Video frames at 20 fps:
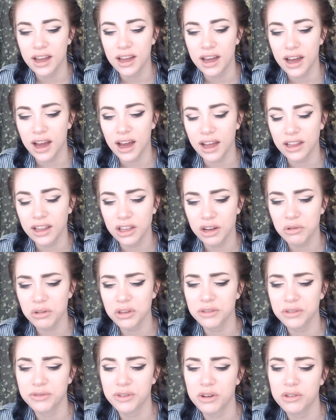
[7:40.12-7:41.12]
I lowered
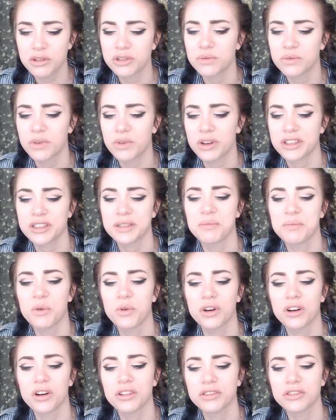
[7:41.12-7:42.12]
the phone once
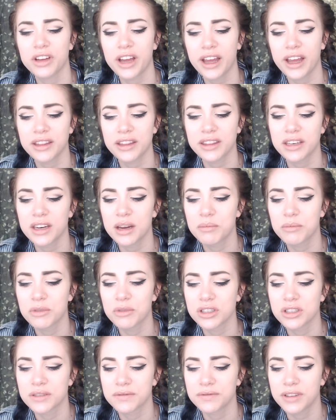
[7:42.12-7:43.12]
more, looking at the
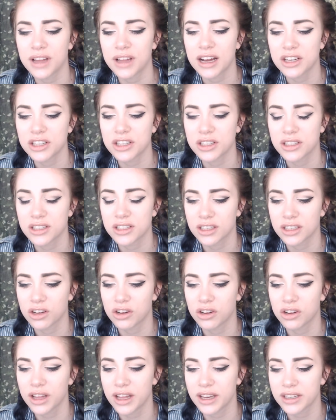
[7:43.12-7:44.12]
numbers flash as the
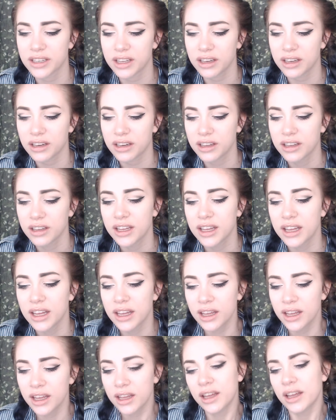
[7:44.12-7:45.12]
call ended.
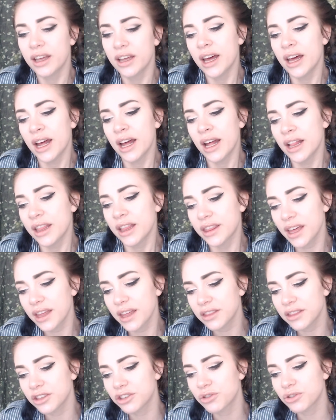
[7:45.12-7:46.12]
Then
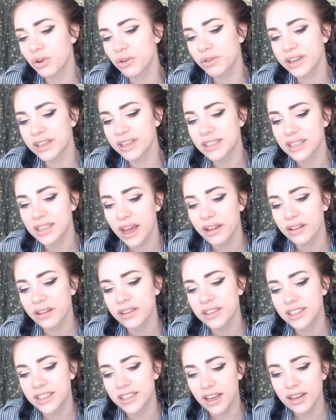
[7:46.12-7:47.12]
the droning silence
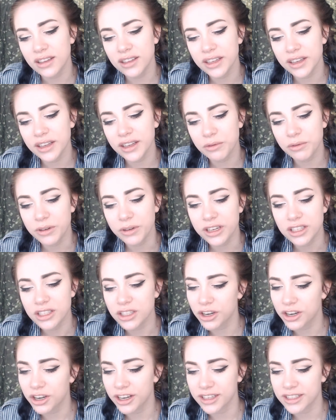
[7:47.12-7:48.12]
suddenly
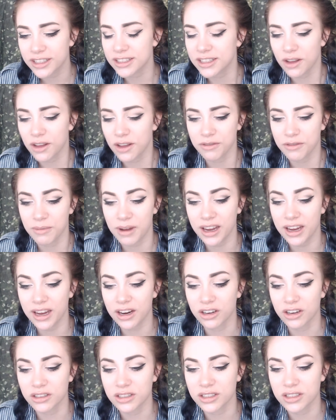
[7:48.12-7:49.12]
reasserted itself in my
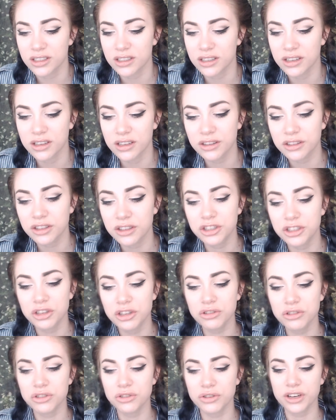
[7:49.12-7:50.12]
ears. The two
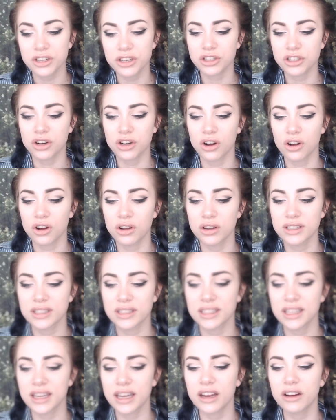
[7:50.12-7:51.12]
strange calls
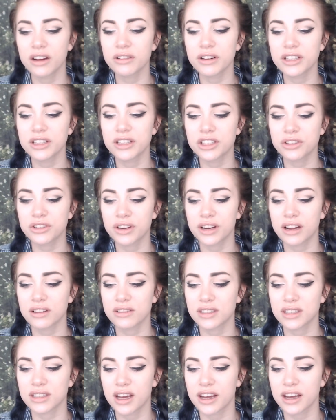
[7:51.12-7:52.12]
and the eerie street
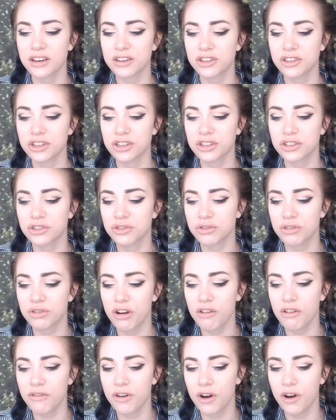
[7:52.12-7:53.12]
outside just
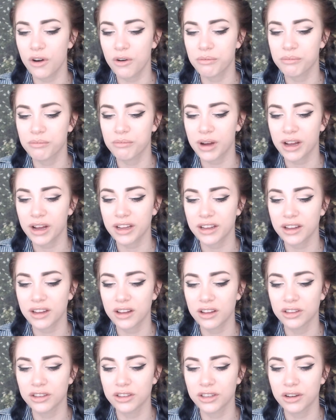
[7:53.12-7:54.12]
drove home my
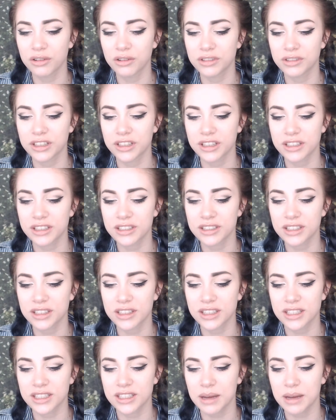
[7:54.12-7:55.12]
aloneness in
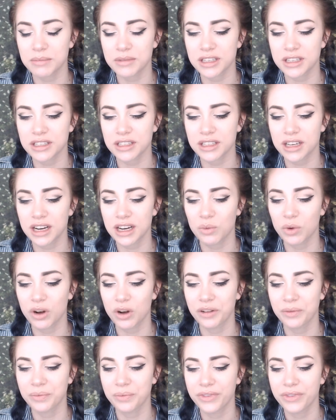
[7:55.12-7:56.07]
this empty stairwell.